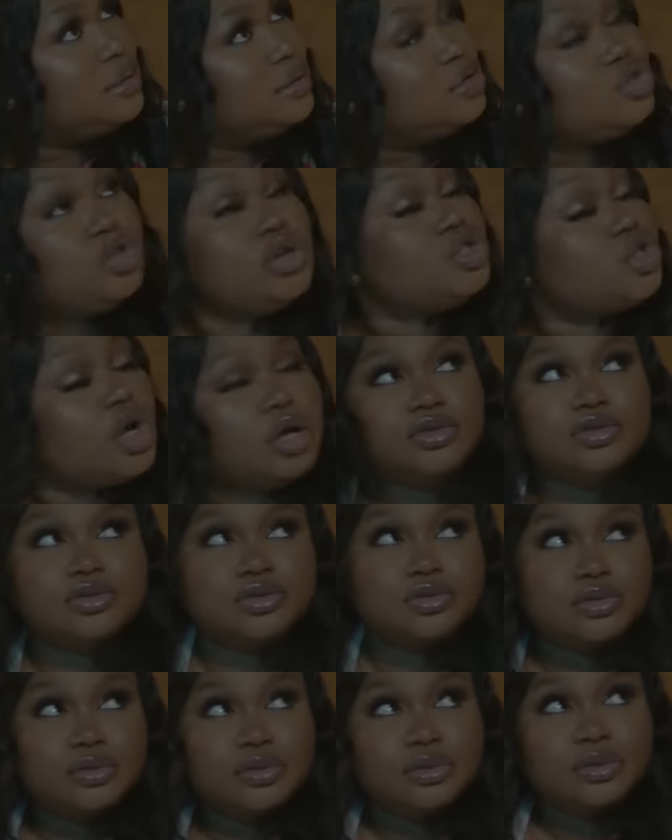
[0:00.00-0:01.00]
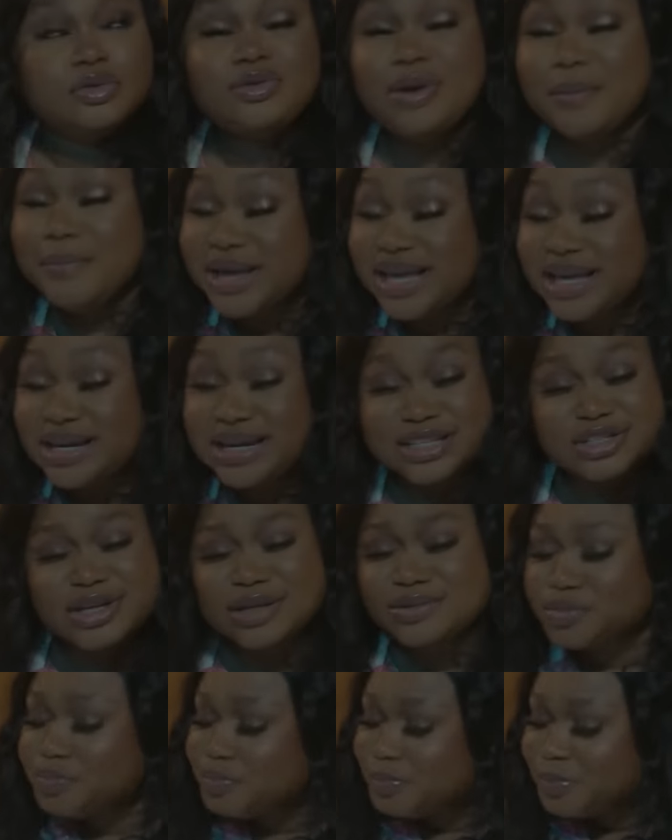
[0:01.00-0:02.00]
Yeah. No, don't. You're making
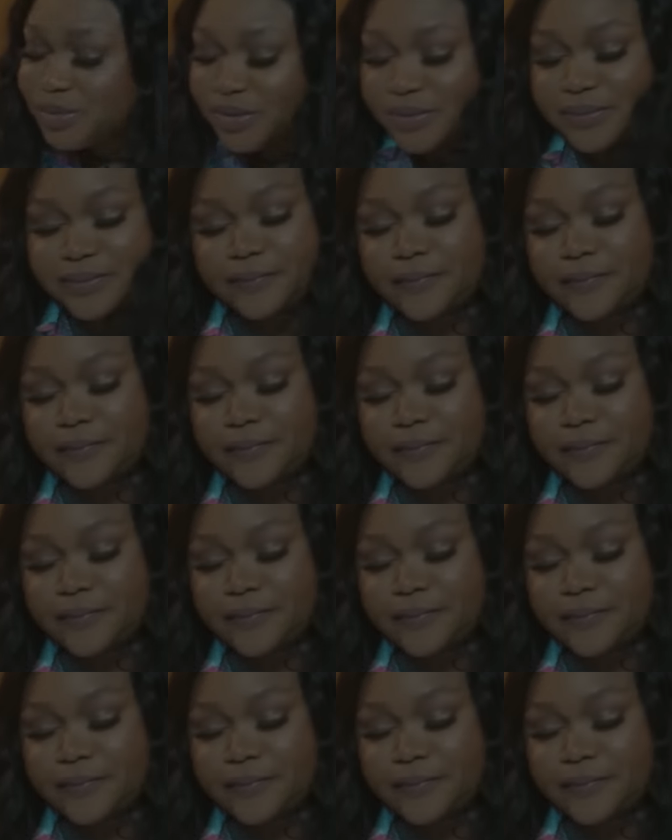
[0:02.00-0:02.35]
it.